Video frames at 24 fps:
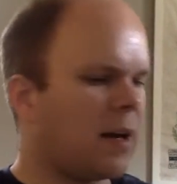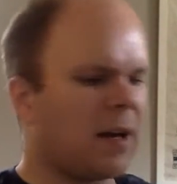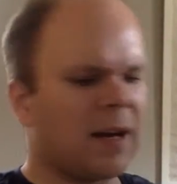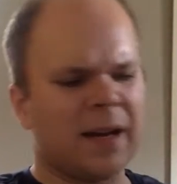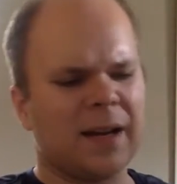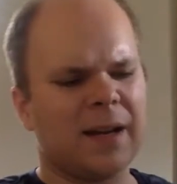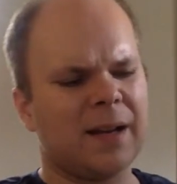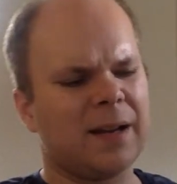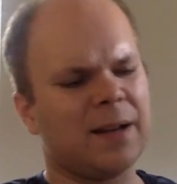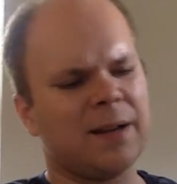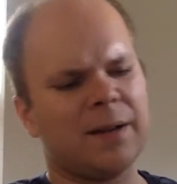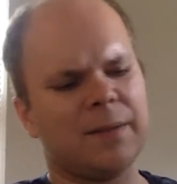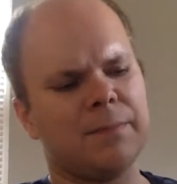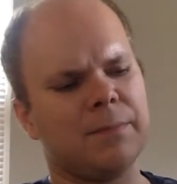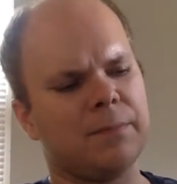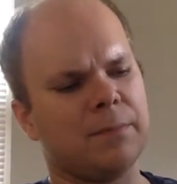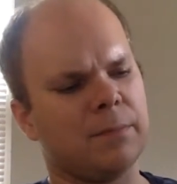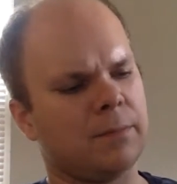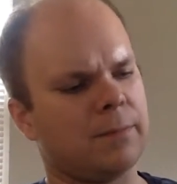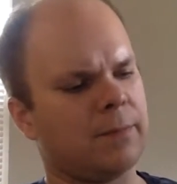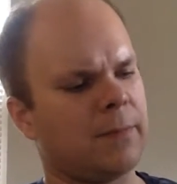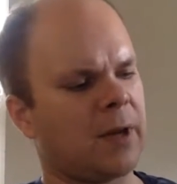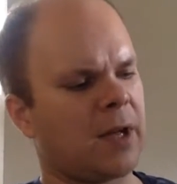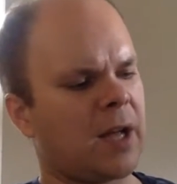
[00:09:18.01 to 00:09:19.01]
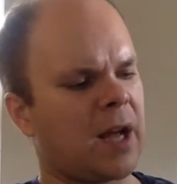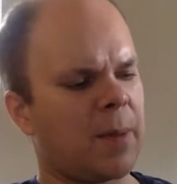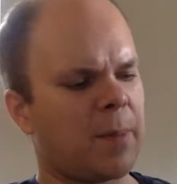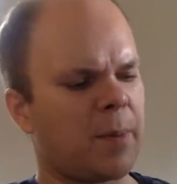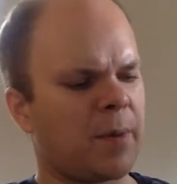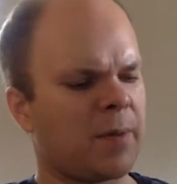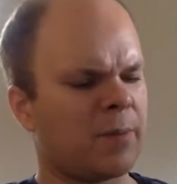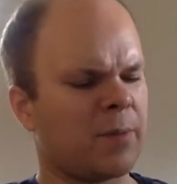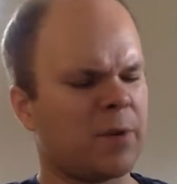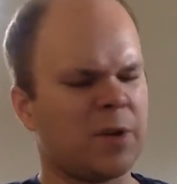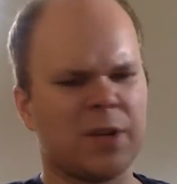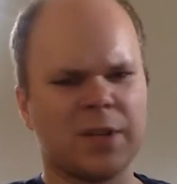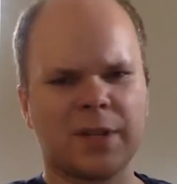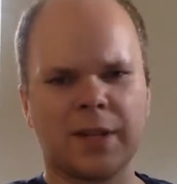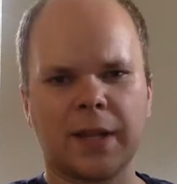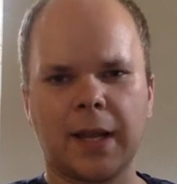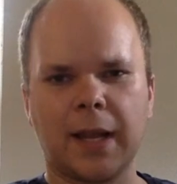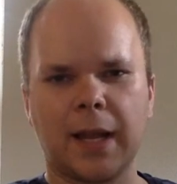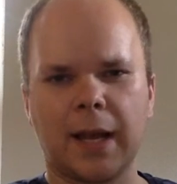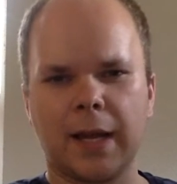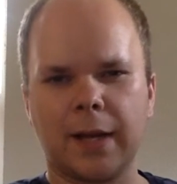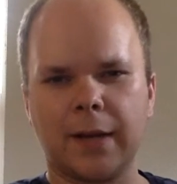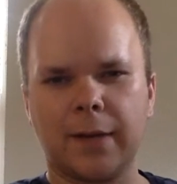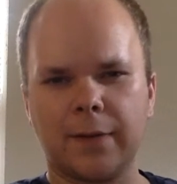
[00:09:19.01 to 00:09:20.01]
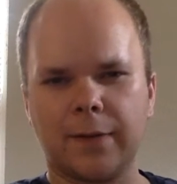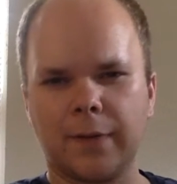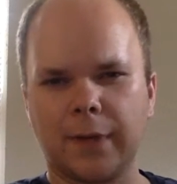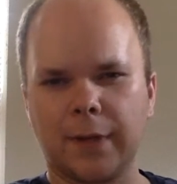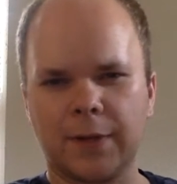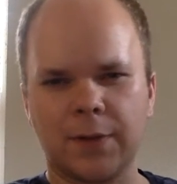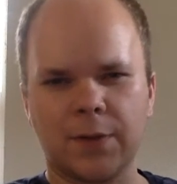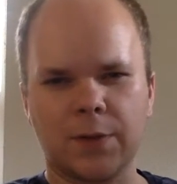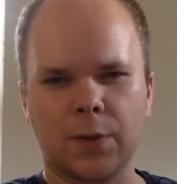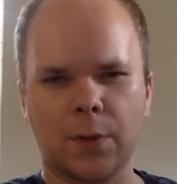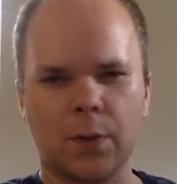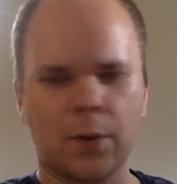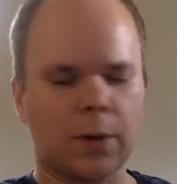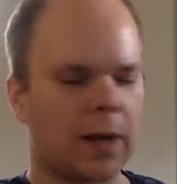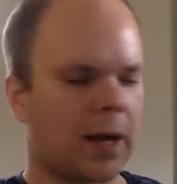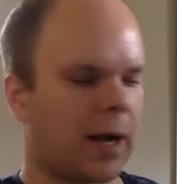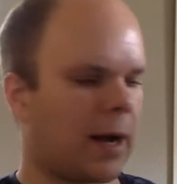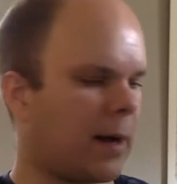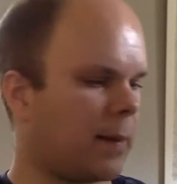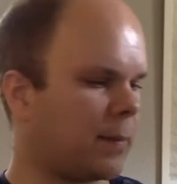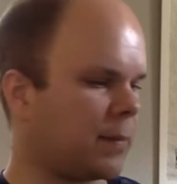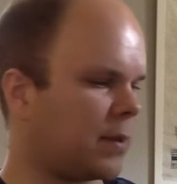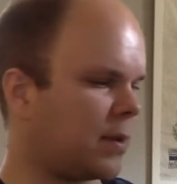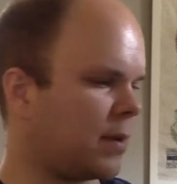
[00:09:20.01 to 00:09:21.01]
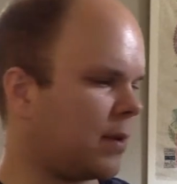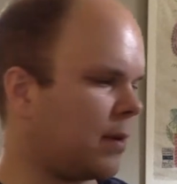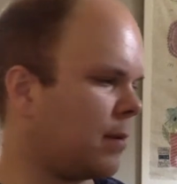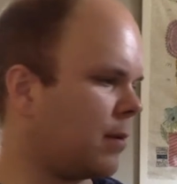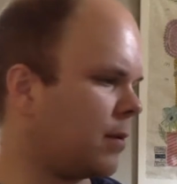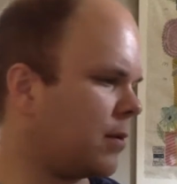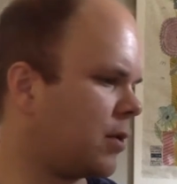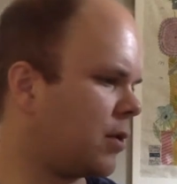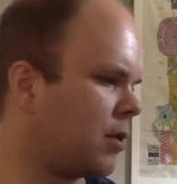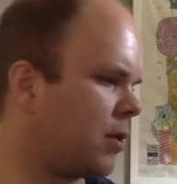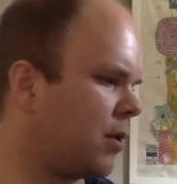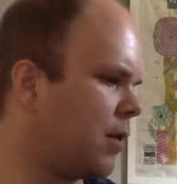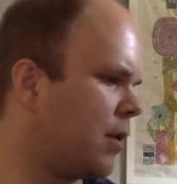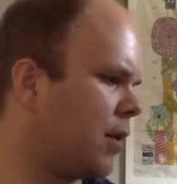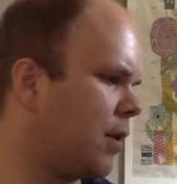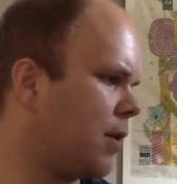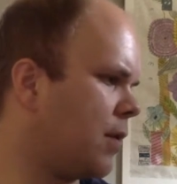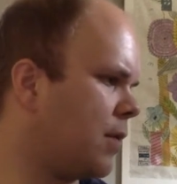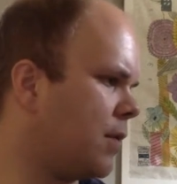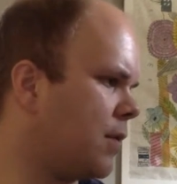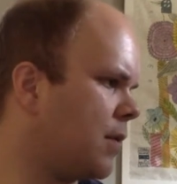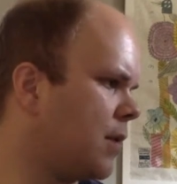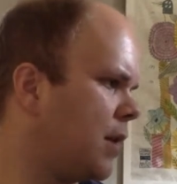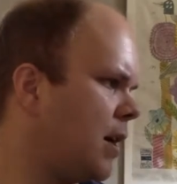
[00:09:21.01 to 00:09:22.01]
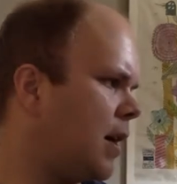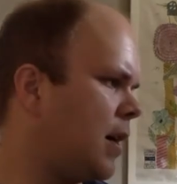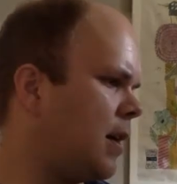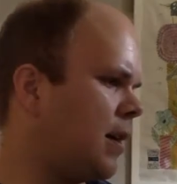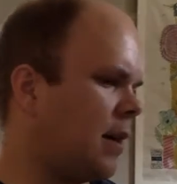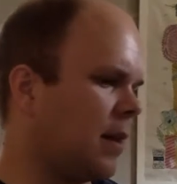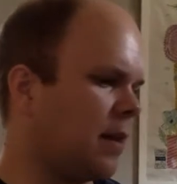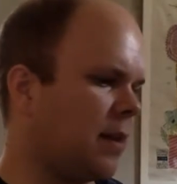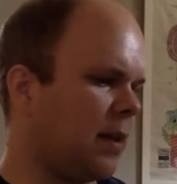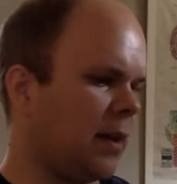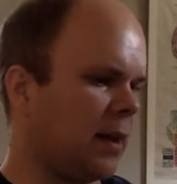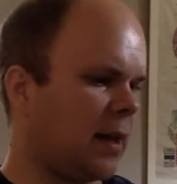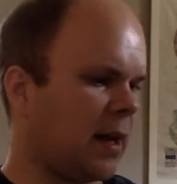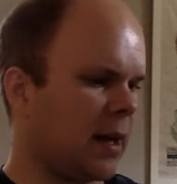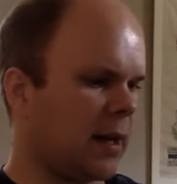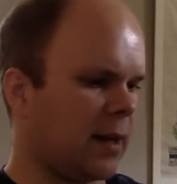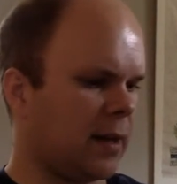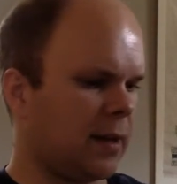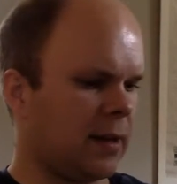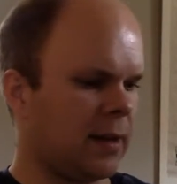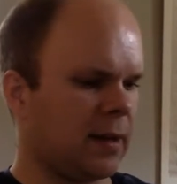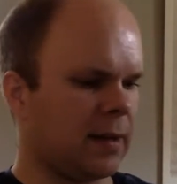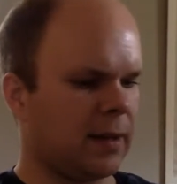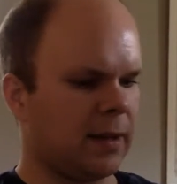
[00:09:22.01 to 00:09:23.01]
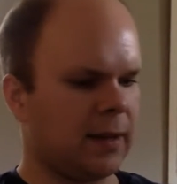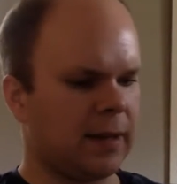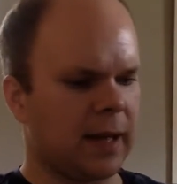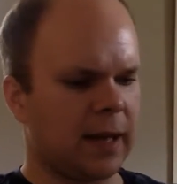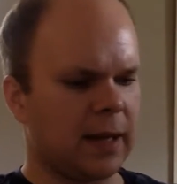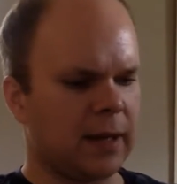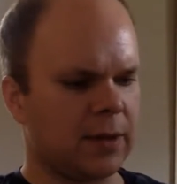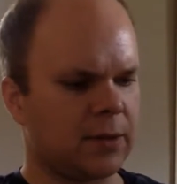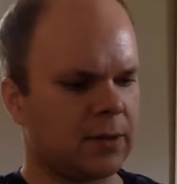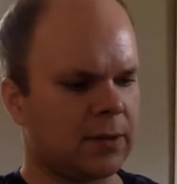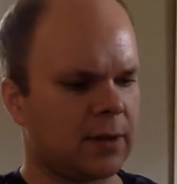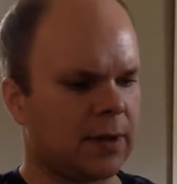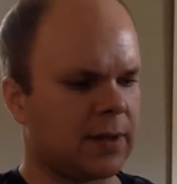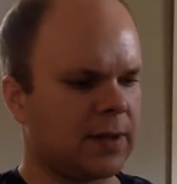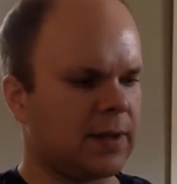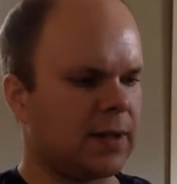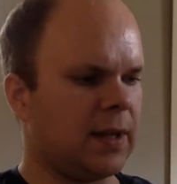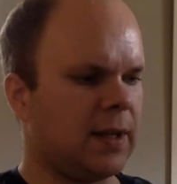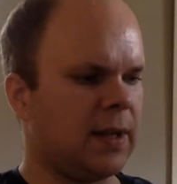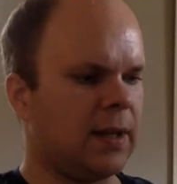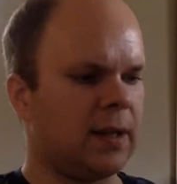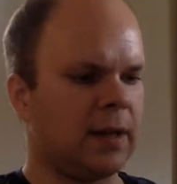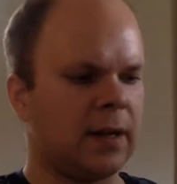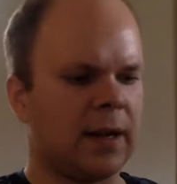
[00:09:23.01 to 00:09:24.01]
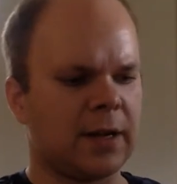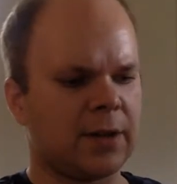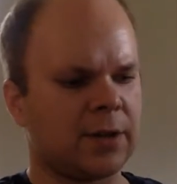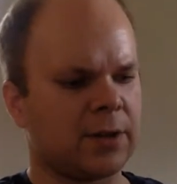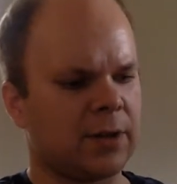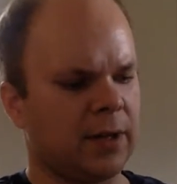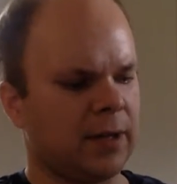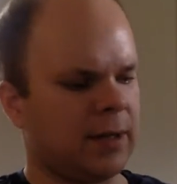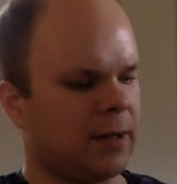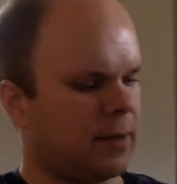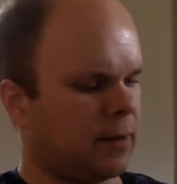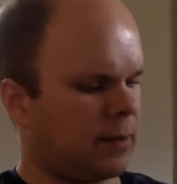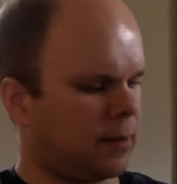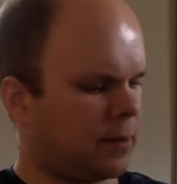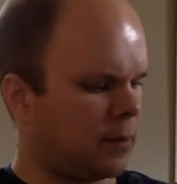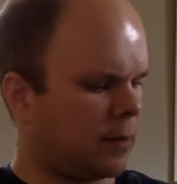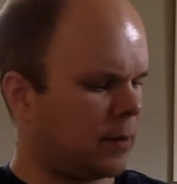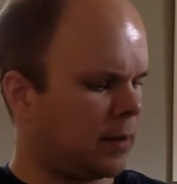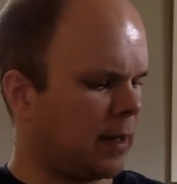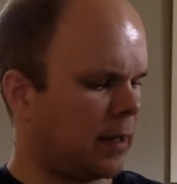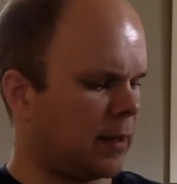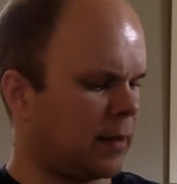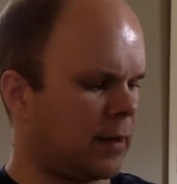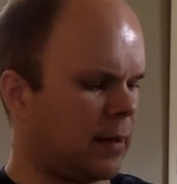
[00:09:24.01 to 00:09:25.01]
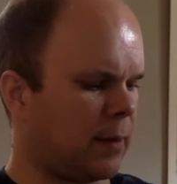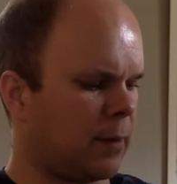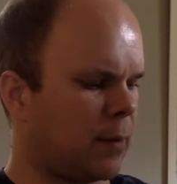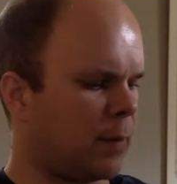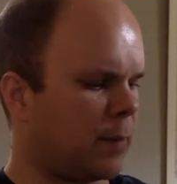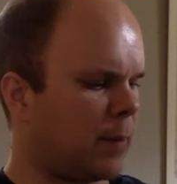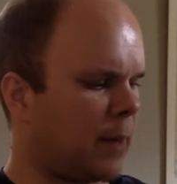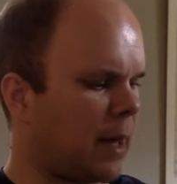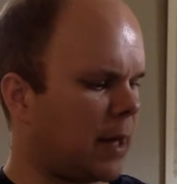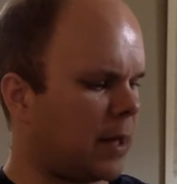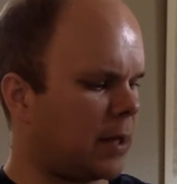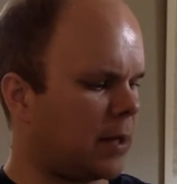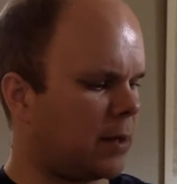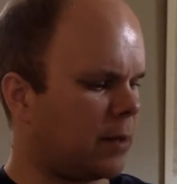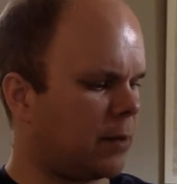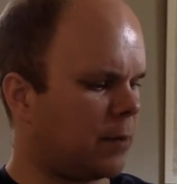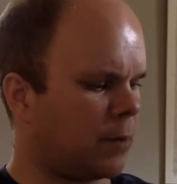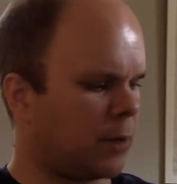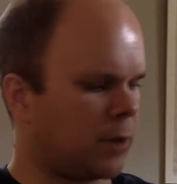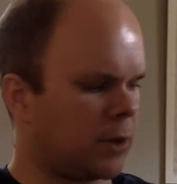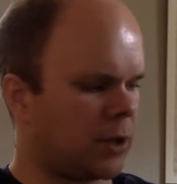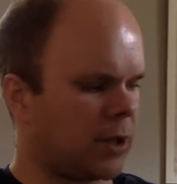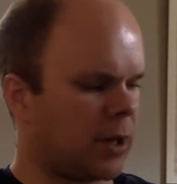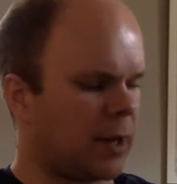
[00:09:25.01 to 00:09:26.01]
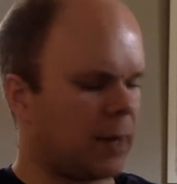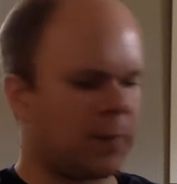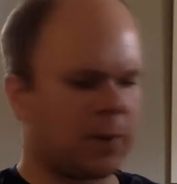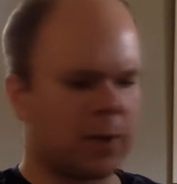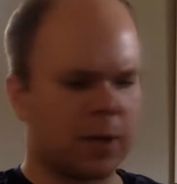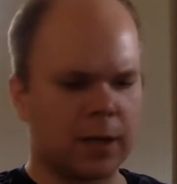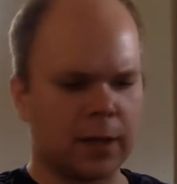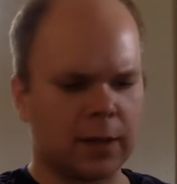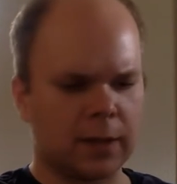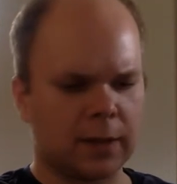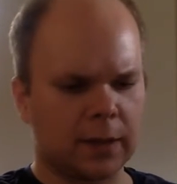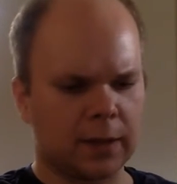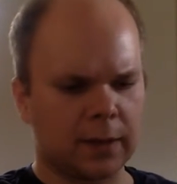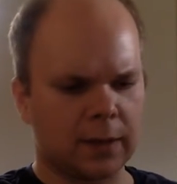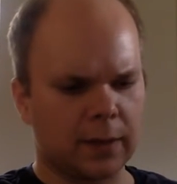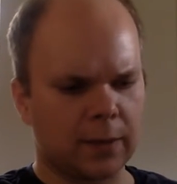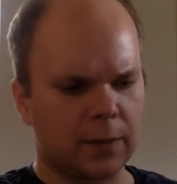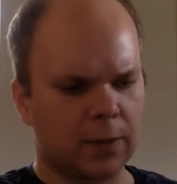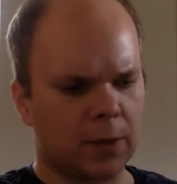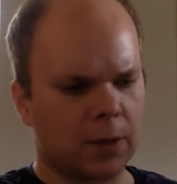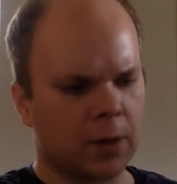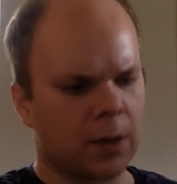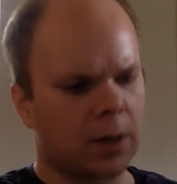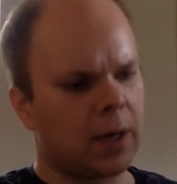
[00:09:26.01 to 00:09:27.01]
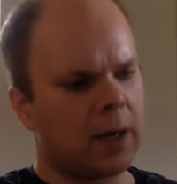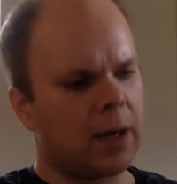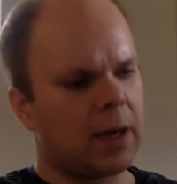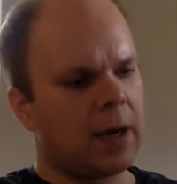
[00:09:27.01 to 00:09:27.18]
Um, a couple of them are just like kind of like soul comps, so I won't show those. Nothing kind of nothing that interesting. And actually, turned out they were in bad worse shape than I thought they were.